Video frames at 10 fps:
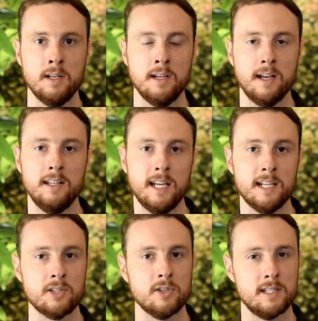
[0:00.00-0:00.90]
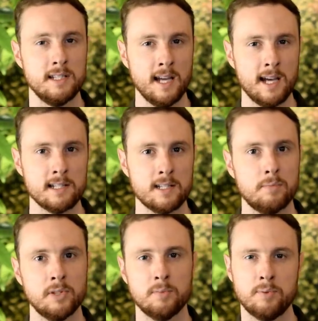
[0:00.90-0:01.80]
And the answer is yes, but
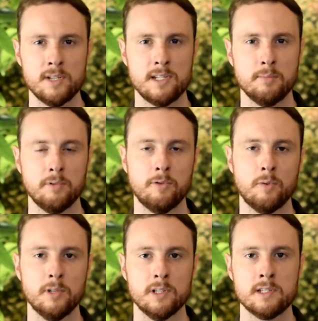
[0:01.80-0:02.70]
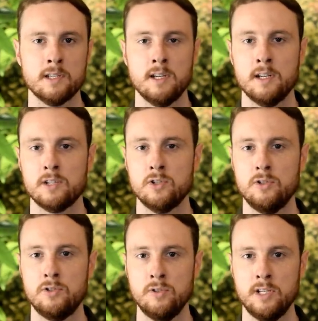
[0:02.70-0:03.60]
they're pretty simple formulas. So you
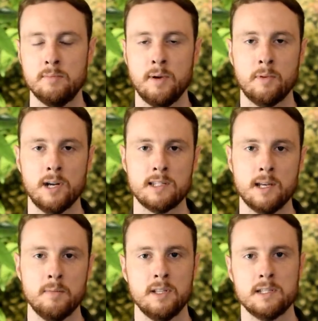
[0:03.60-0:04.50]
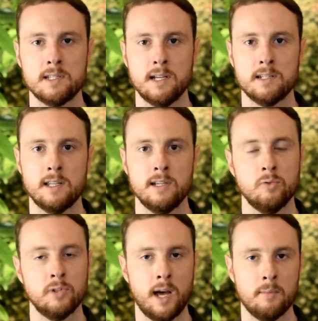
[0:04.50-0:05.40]
do need to memorize them in the sense that you will
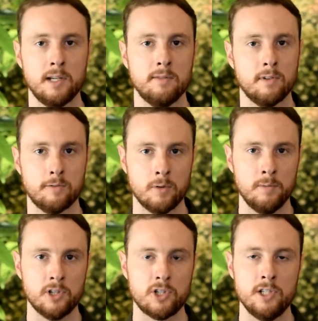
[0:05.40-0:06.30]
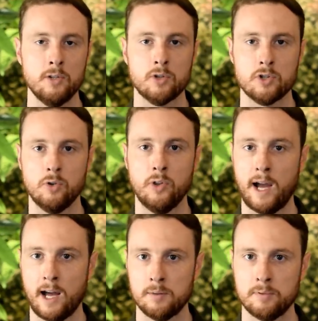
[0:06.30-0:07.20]
not be given a formula sheet or told how
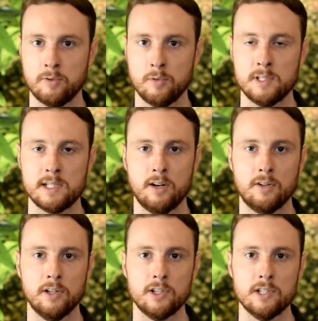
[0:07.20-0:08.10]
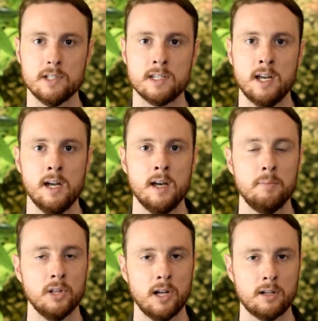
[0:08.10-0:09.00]
to perform these calculations. But
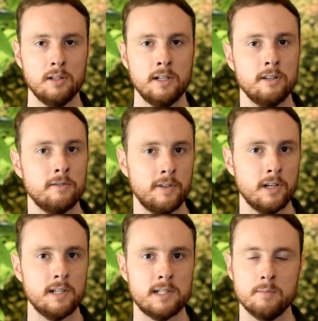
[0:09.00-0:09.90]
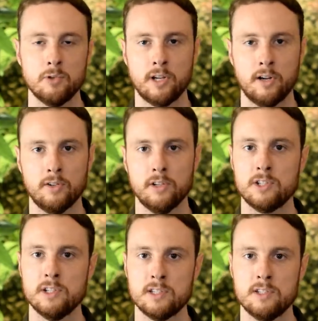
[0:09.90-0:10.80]
luckily, they're very simple
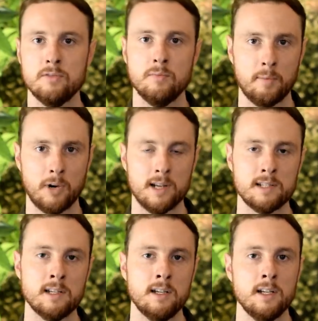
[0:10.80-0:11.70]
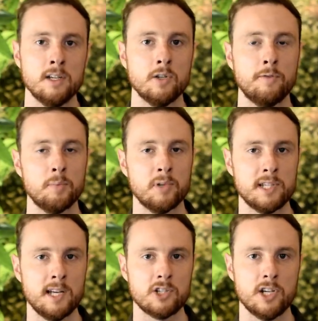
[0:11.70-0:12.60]
calculations to memorize. So for percent
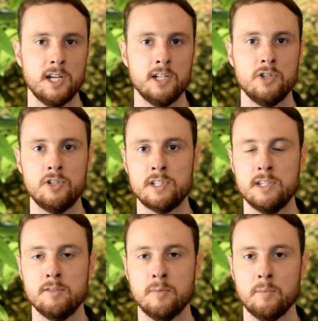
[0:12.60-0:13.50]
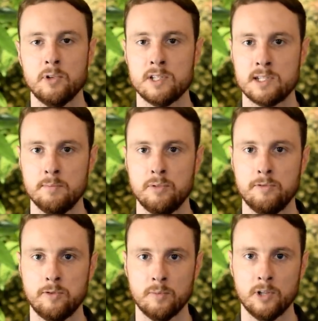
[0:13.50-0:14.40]
change, you just need to remember this simple
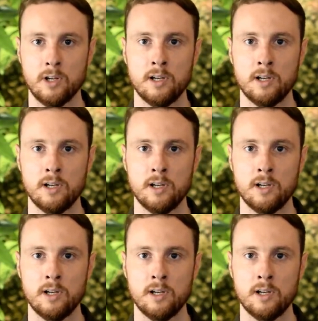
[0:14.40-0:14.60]
formula.